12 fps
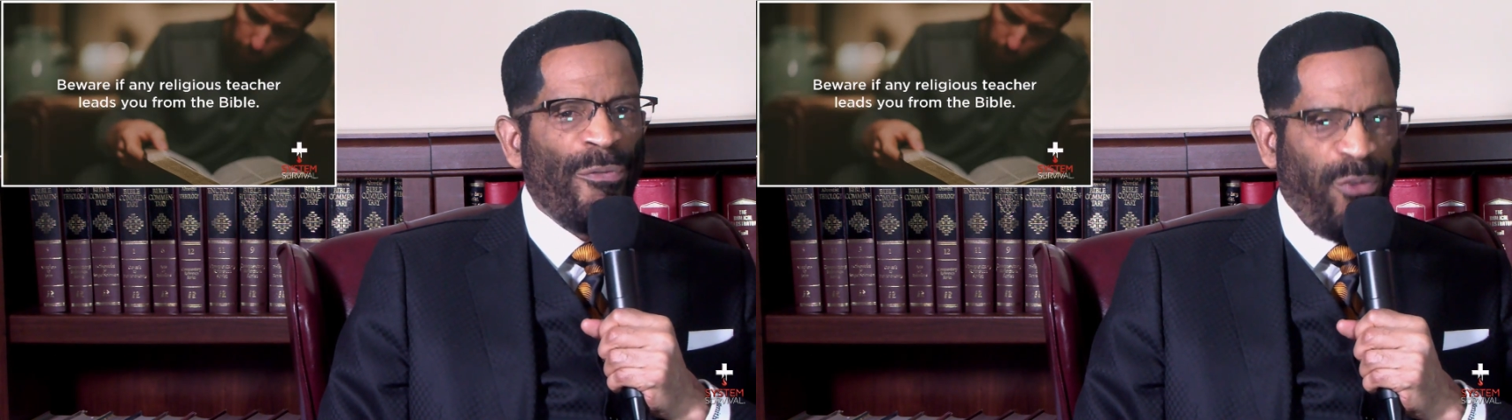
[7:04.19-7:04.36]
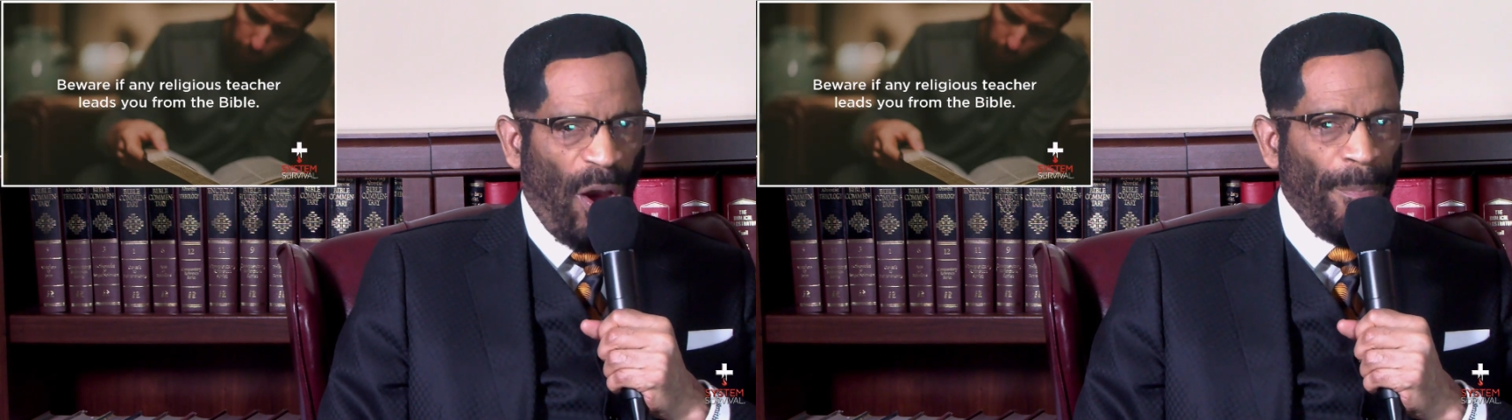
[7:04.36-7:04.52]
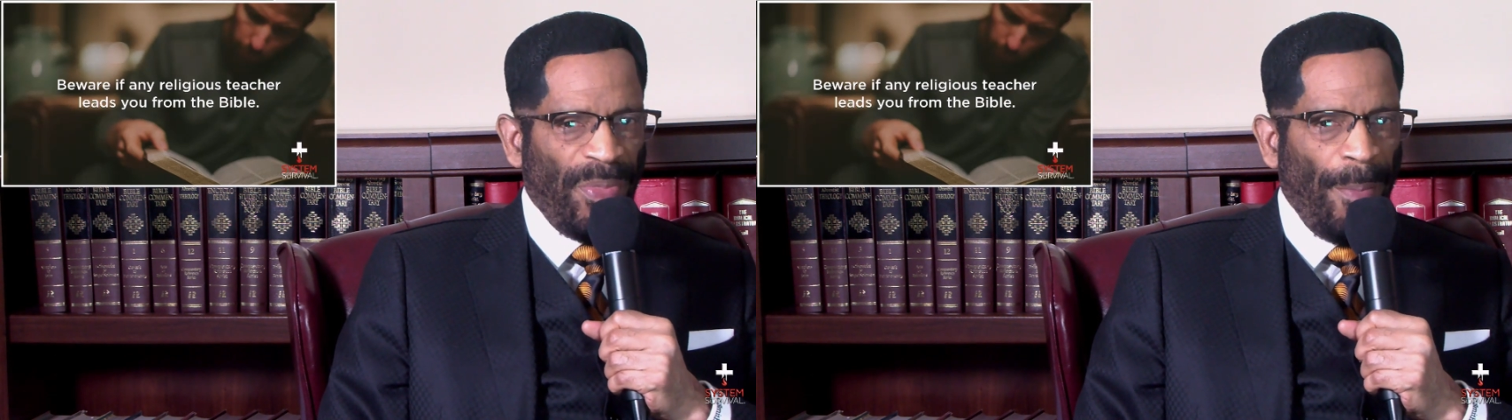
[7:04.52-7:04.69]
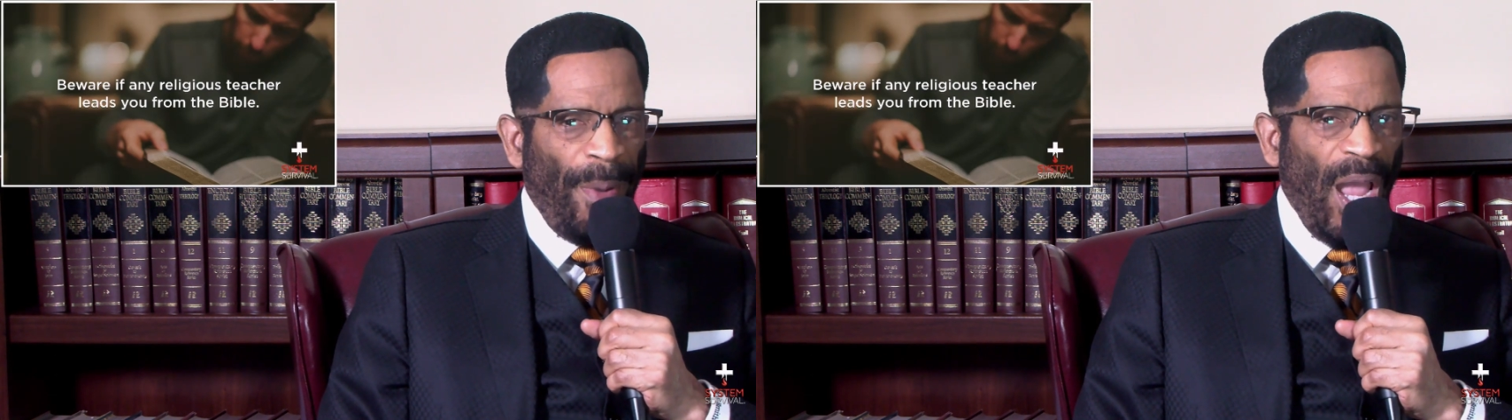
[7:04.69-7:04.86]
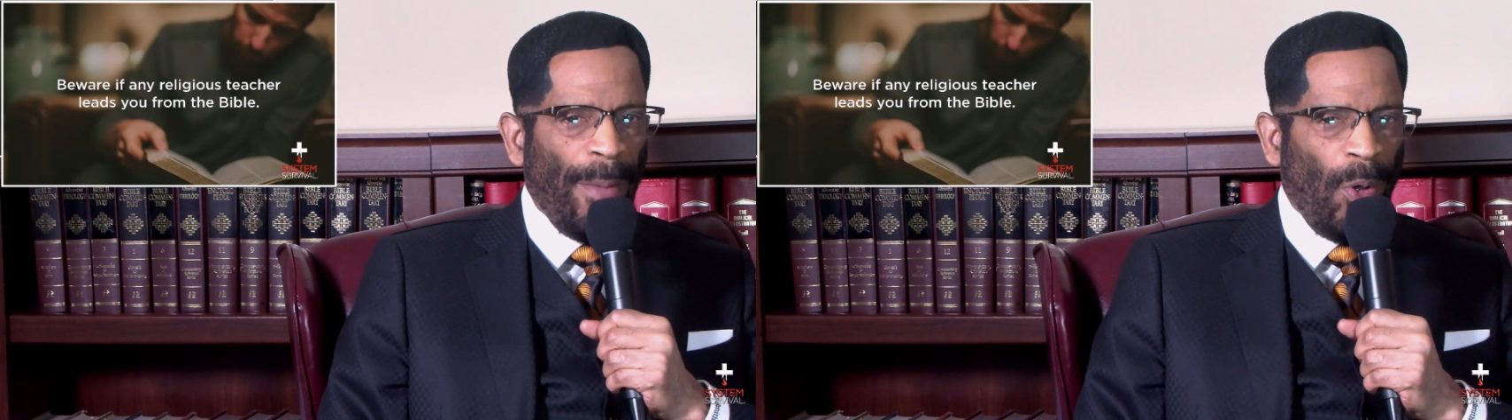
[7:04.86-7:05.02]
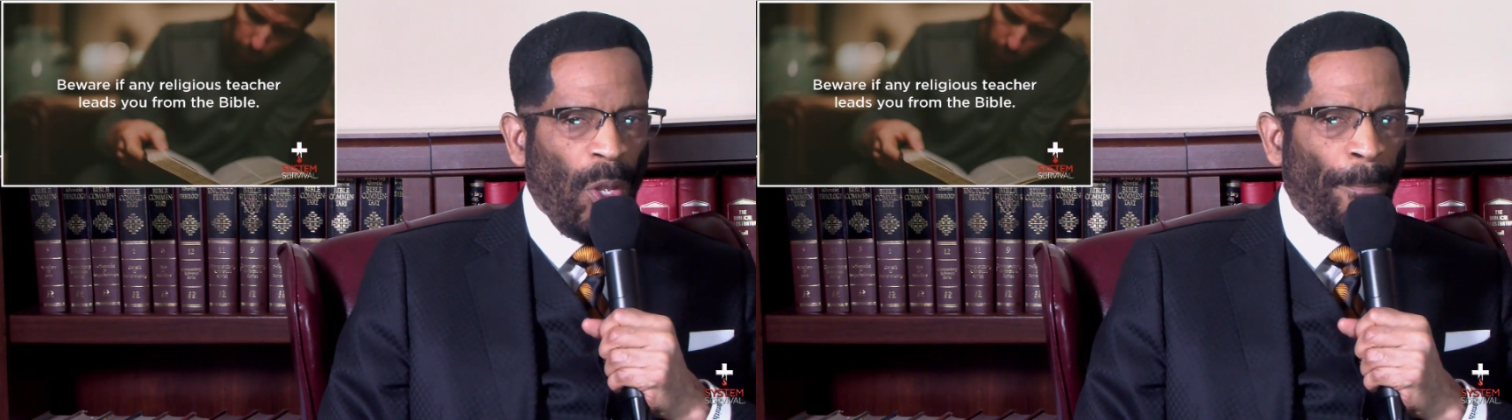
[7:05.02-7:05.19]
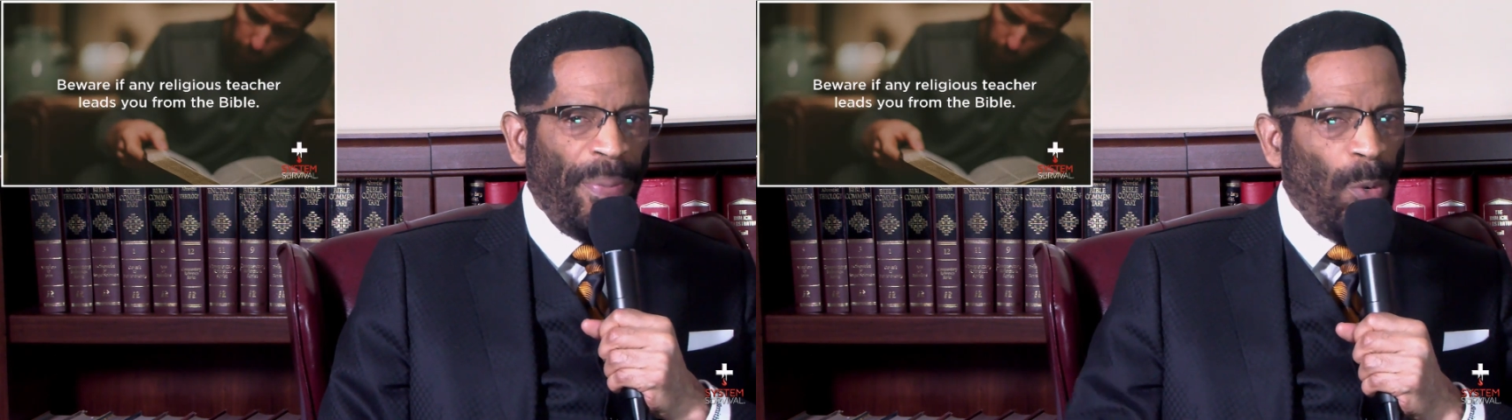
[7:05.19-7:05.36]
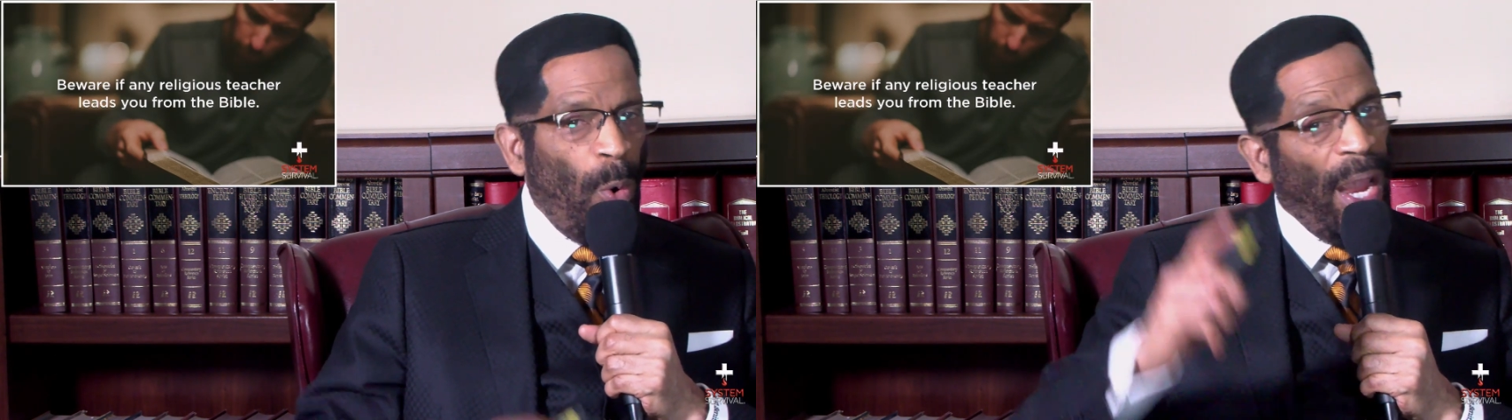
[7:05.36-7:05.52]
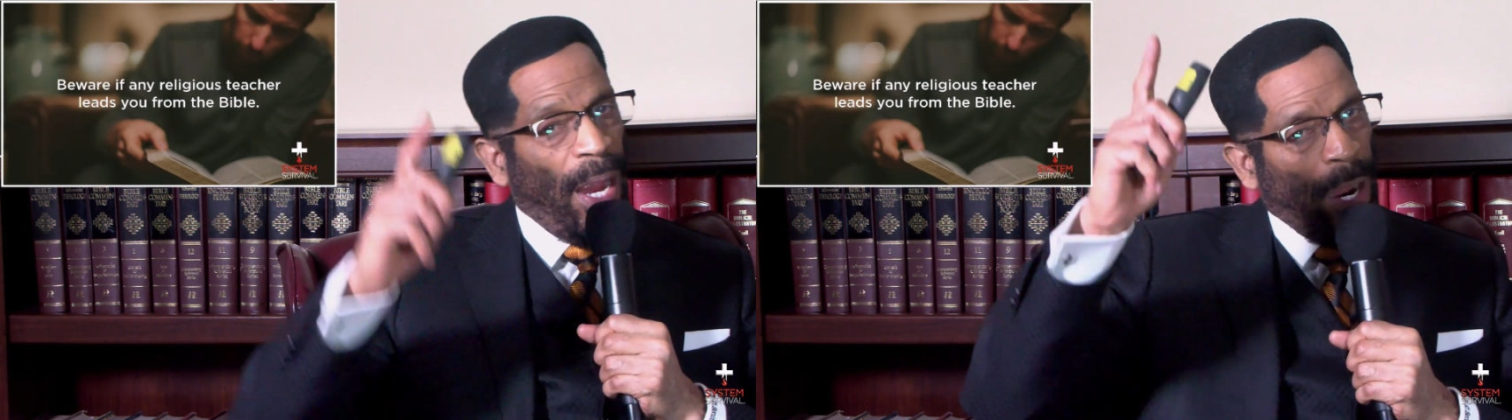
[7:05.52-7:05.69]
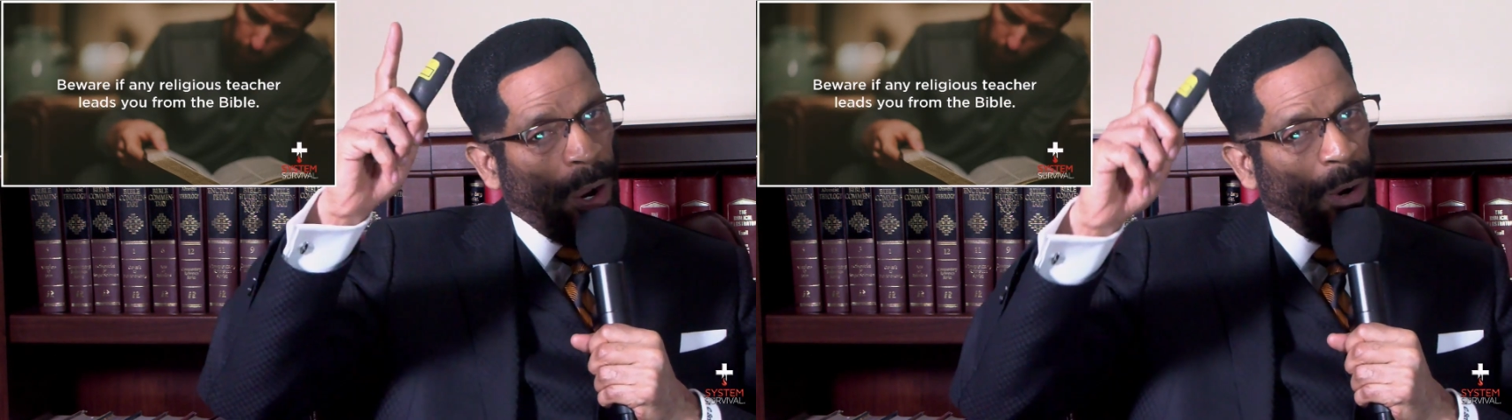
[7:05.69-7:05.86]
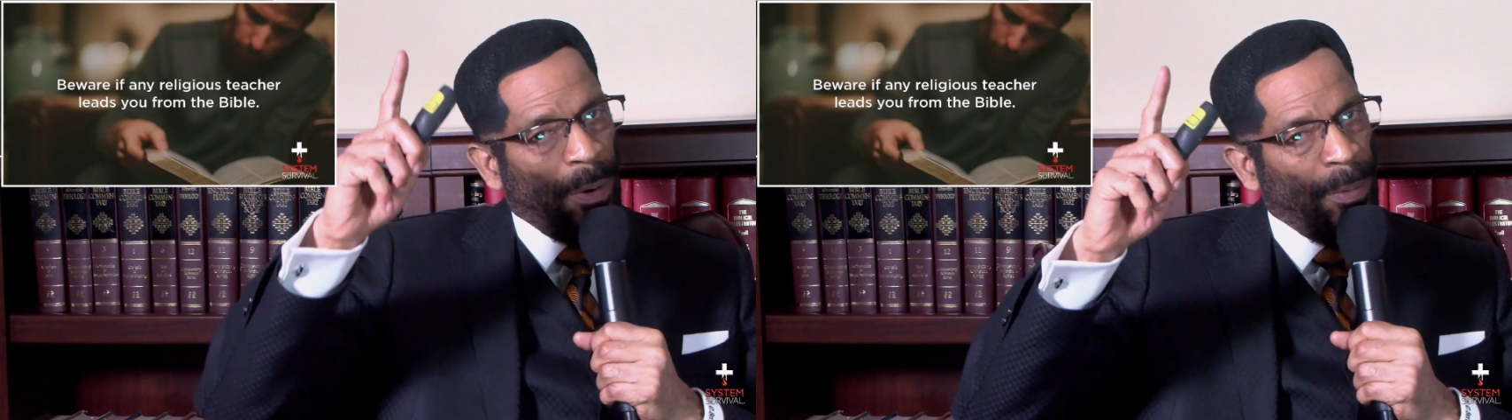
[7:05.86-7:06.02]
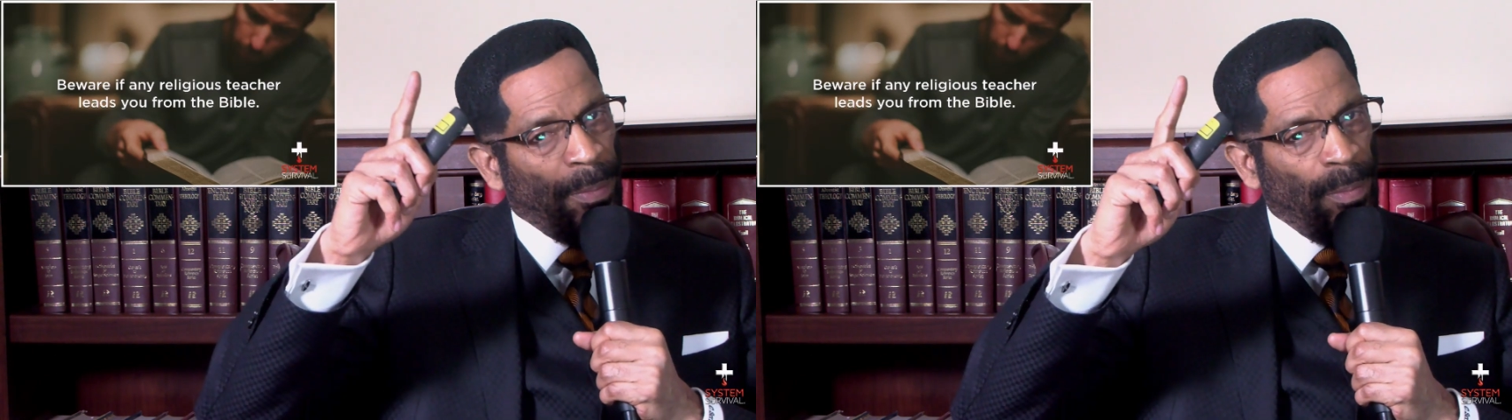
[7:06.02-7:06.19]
from the Bible. Beware!